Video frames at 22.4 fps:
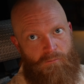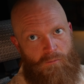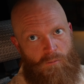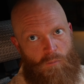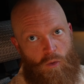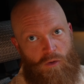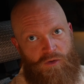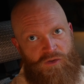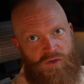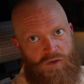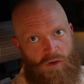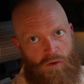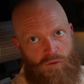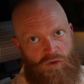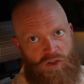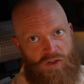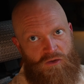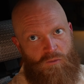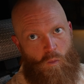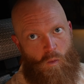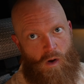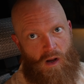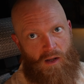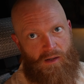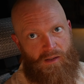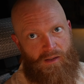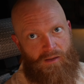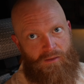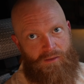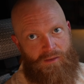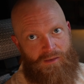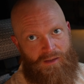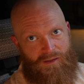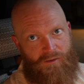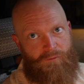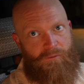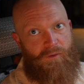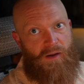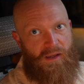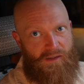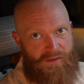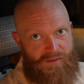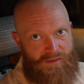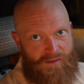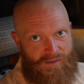more so just wanted the
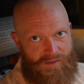device